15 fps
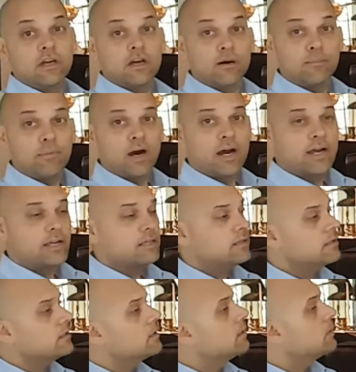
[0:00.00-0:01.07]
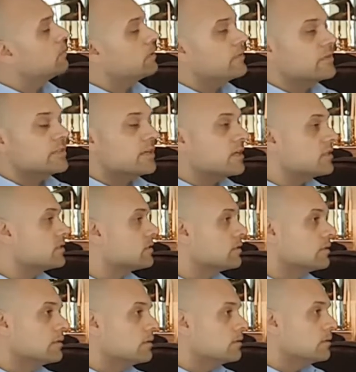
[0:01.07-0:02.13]
Combined, we've
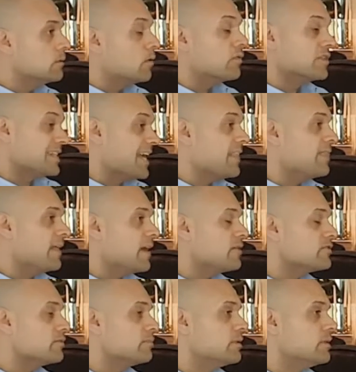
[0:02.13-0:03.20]
assessed over 10,000